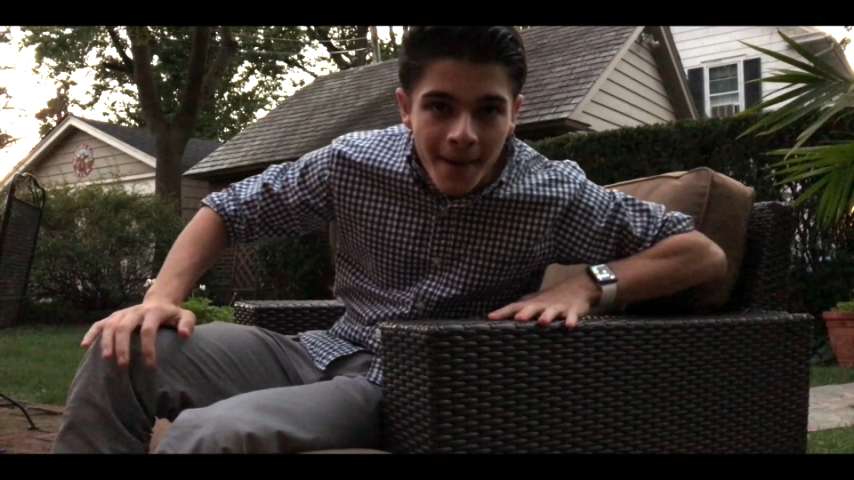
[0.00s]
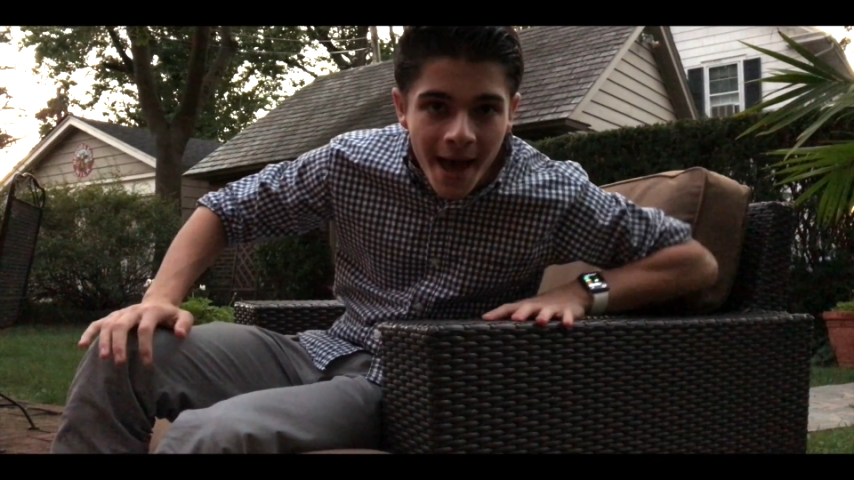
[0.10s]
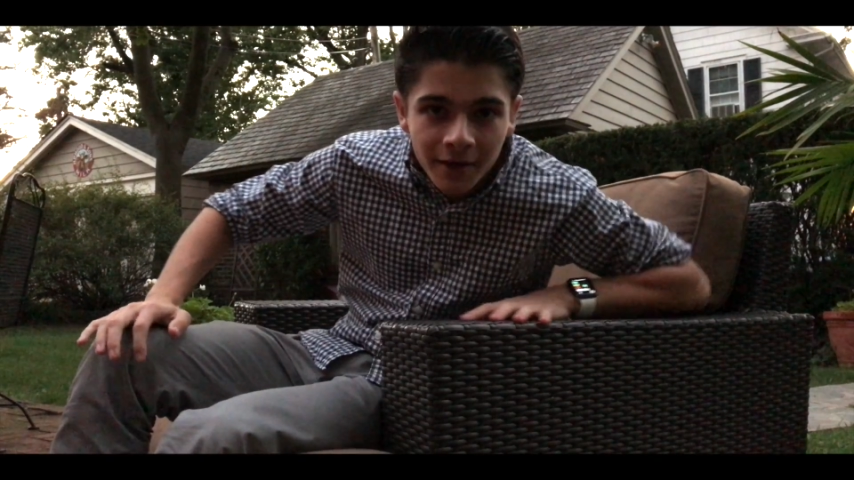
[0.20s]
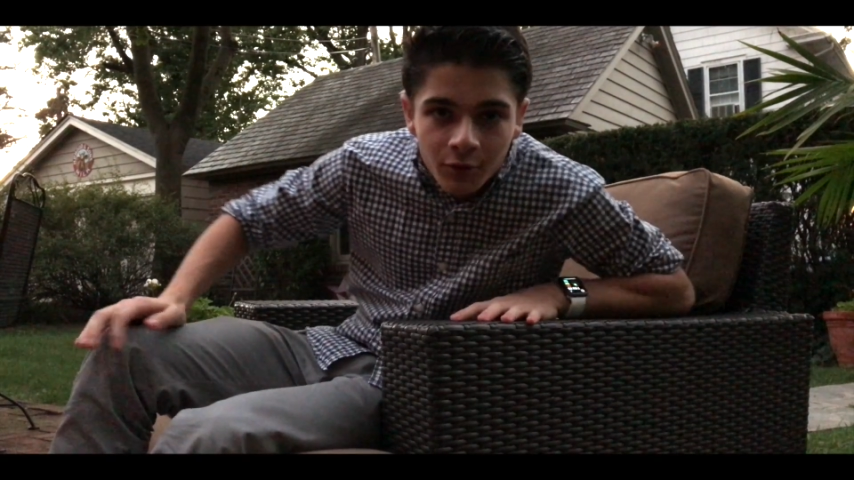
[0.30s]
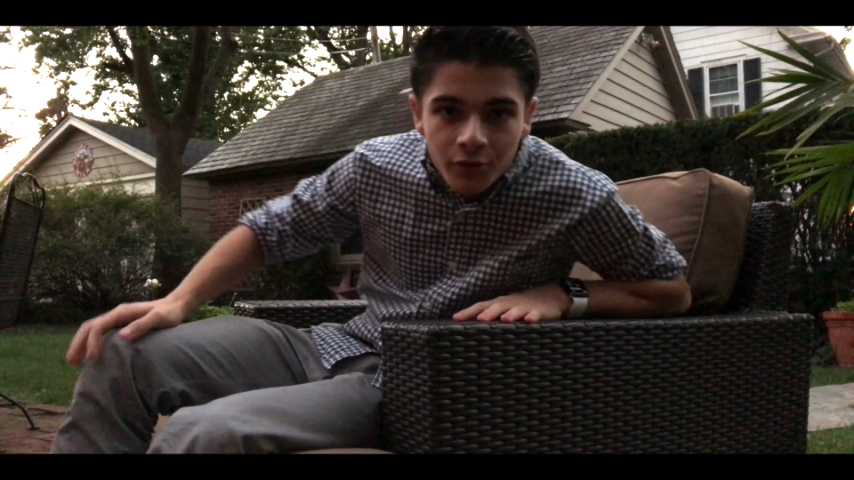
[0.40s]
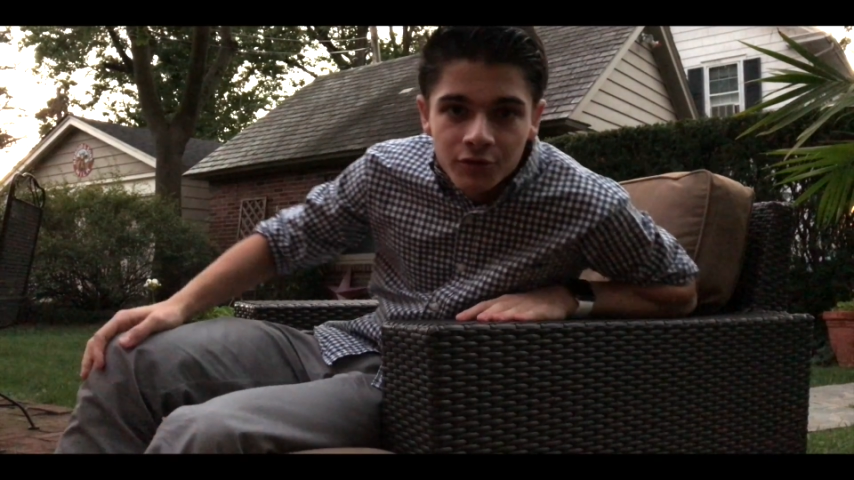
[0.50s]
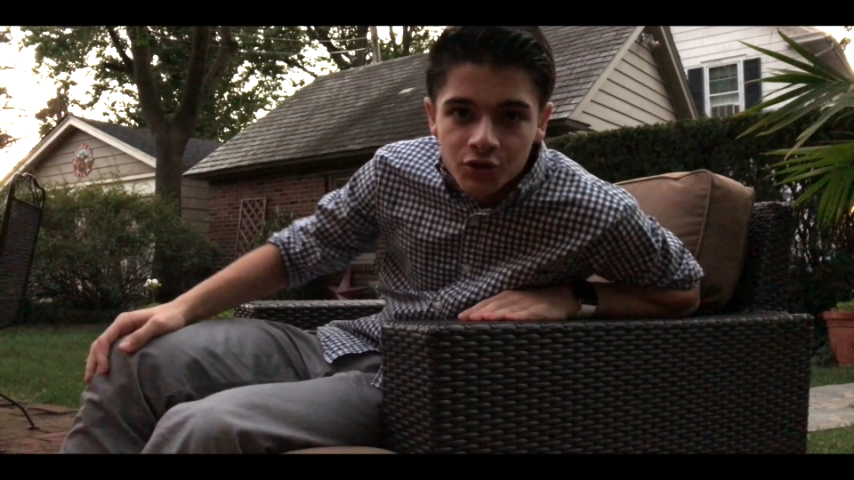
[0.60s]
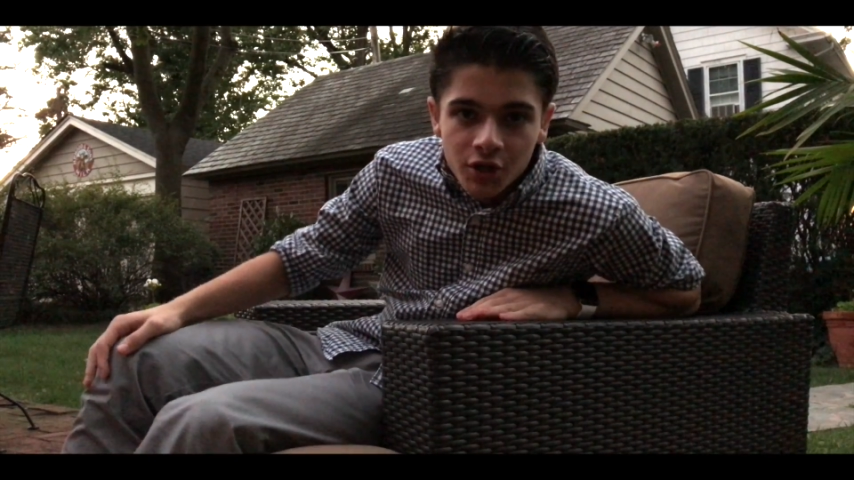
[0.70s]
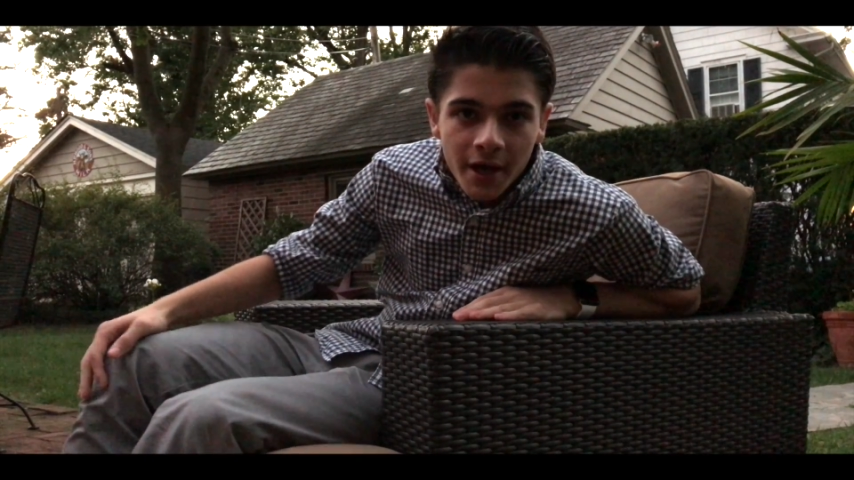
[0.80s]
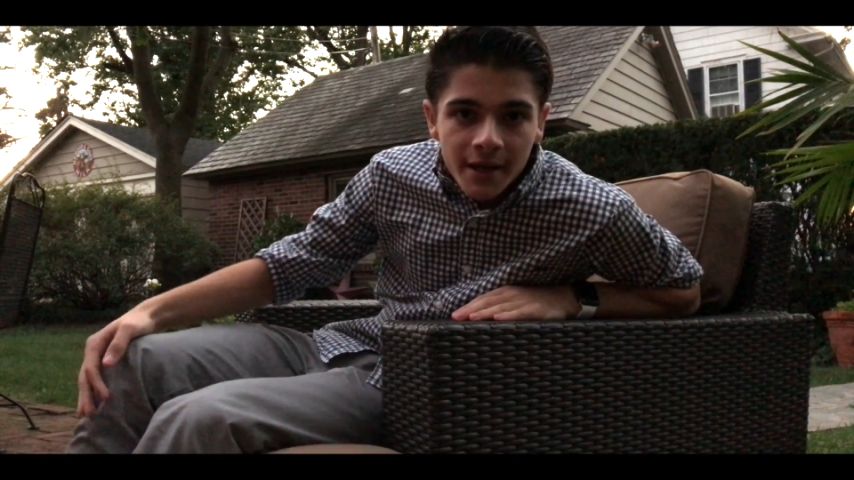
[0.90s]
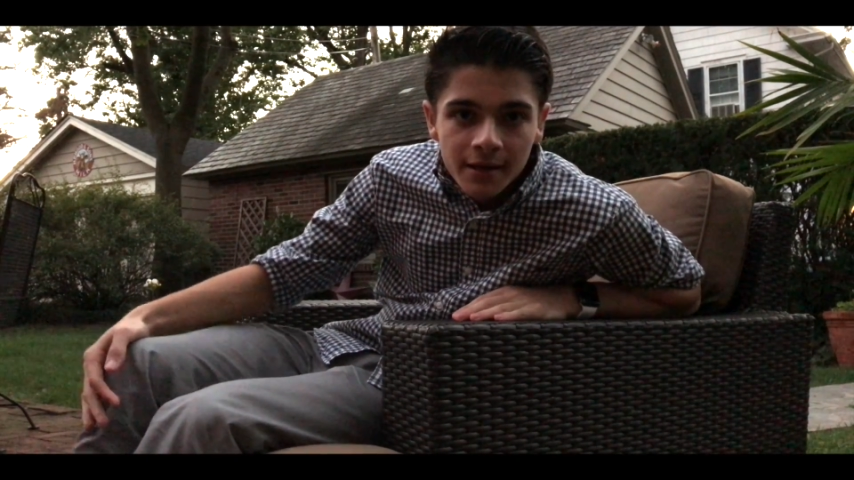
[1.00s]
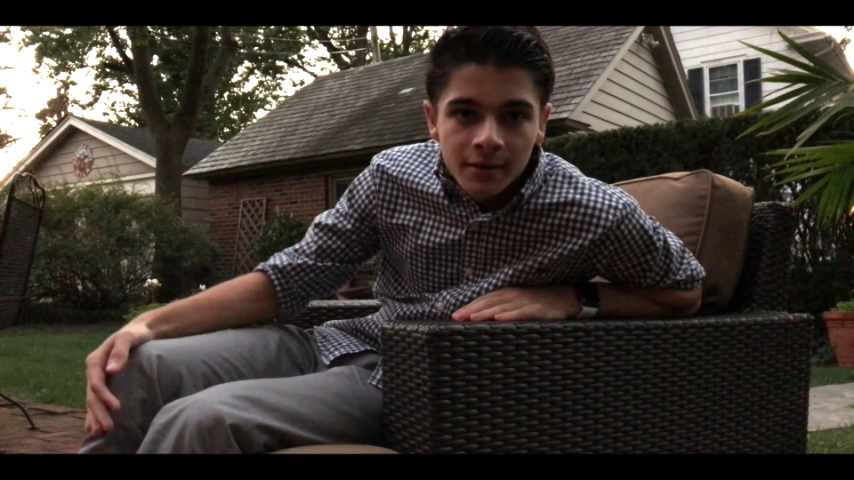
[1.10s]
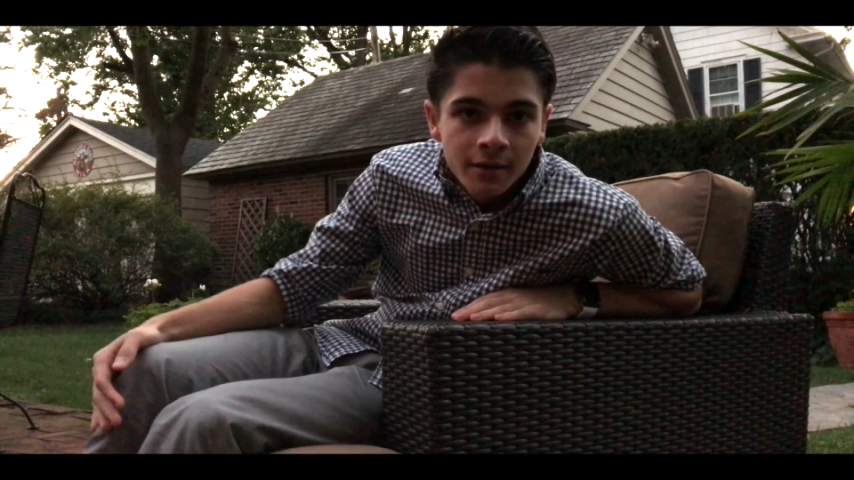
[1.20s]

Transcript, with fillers: Mana with Jay.